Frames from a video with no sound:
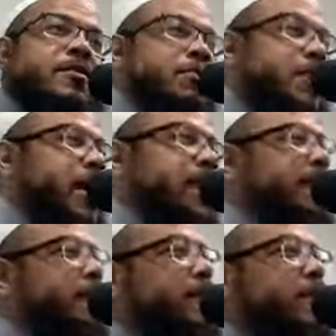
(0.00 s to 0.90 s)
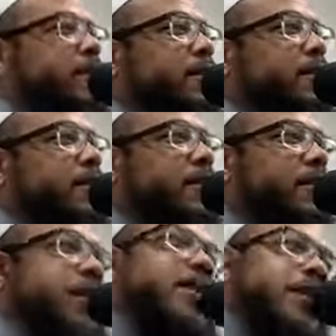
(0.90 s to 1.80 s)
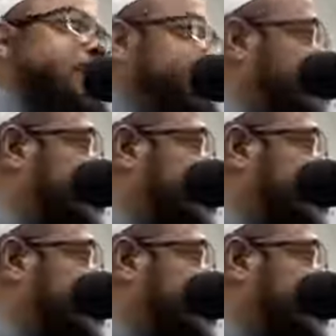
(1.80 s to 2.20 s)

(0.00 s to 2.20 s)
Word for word: Bilal, now him.